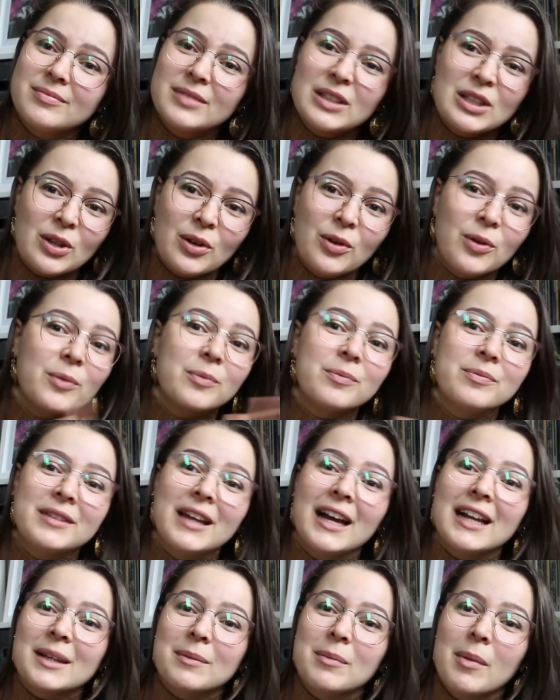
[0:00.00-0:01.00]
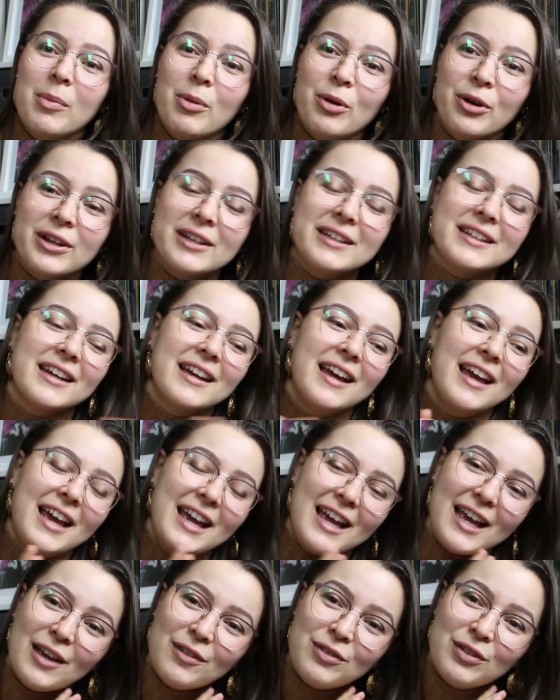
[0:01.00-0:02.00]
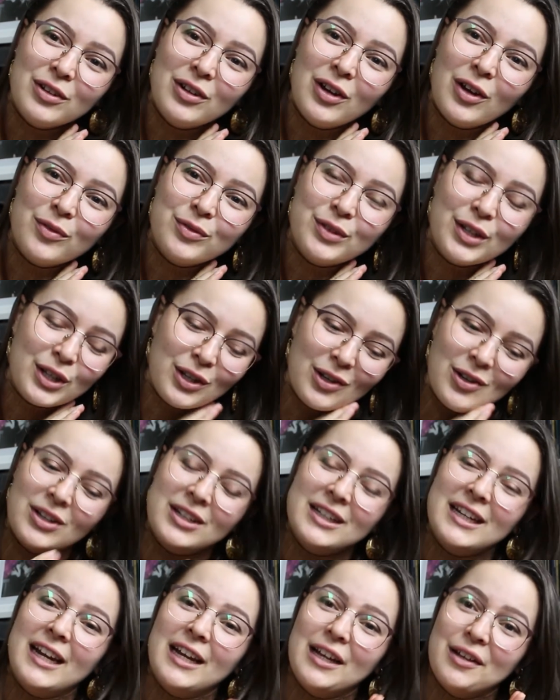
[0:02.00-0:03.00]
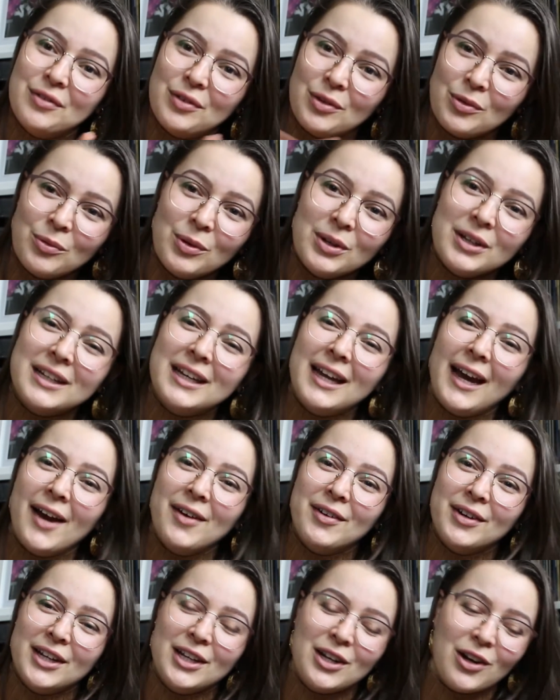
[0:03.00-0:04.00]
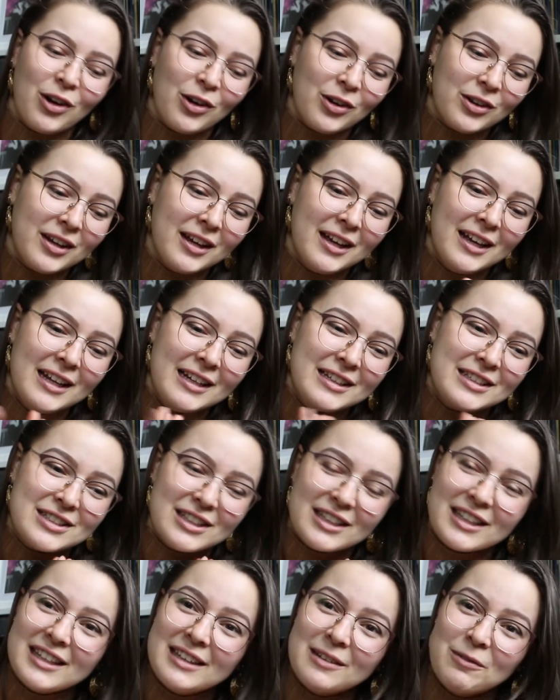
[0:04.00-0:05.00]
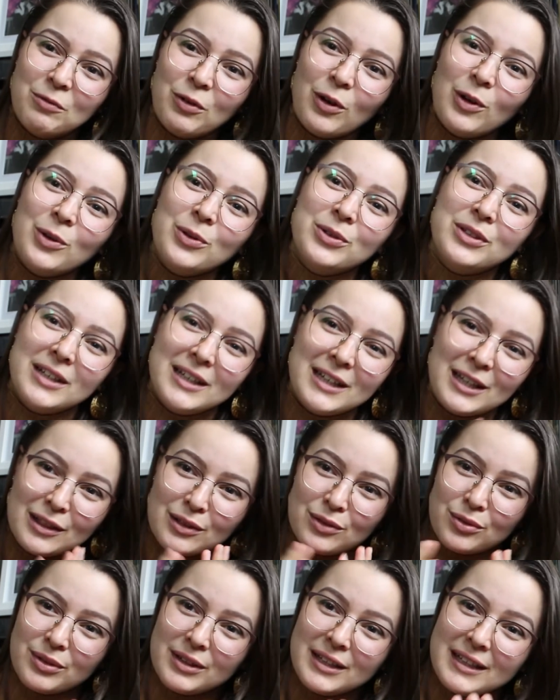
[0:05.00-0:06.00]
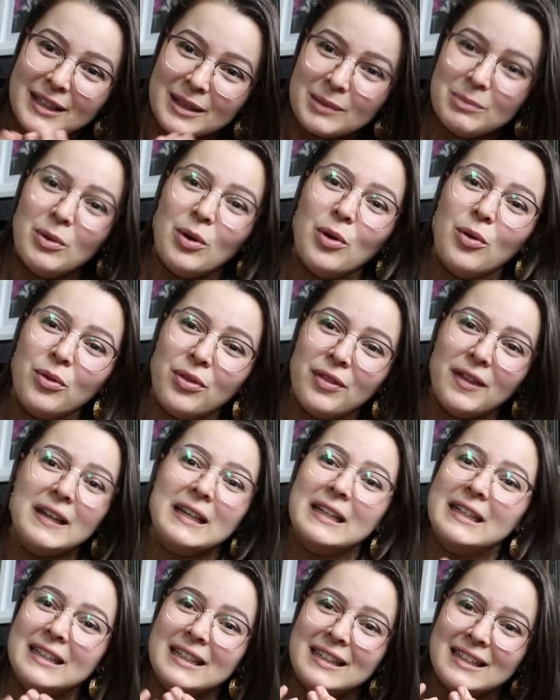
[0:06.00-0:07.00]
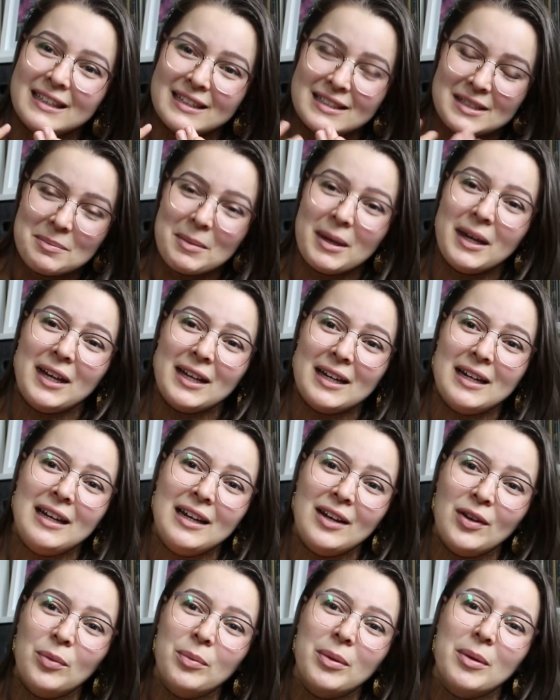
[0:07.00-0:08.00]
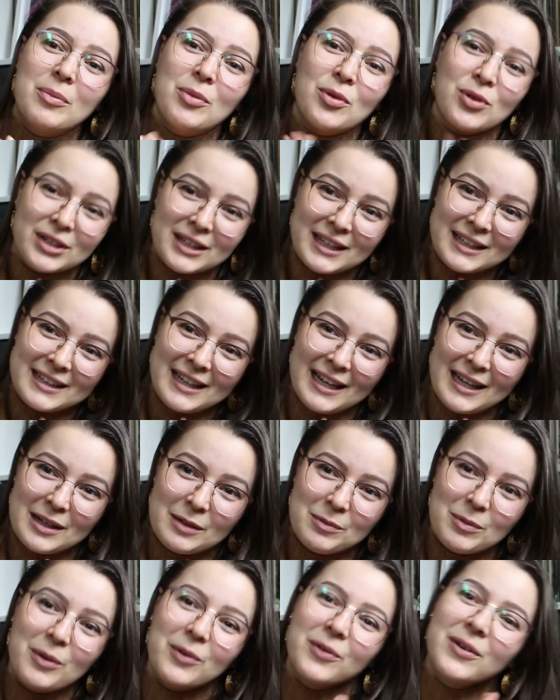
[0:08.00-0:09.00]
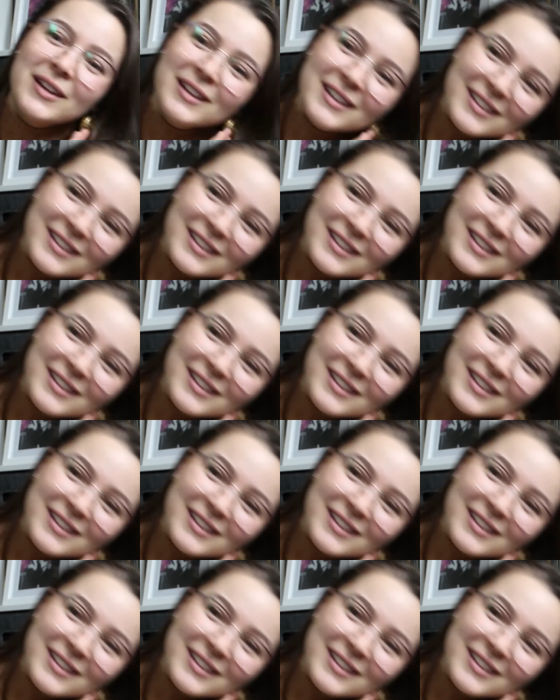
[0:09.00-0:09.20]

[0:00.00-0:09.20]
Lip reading: So that's my point. If you love this holiday, if you want to carry it on, just follow these 3 small things to make it a little bit more sustainable.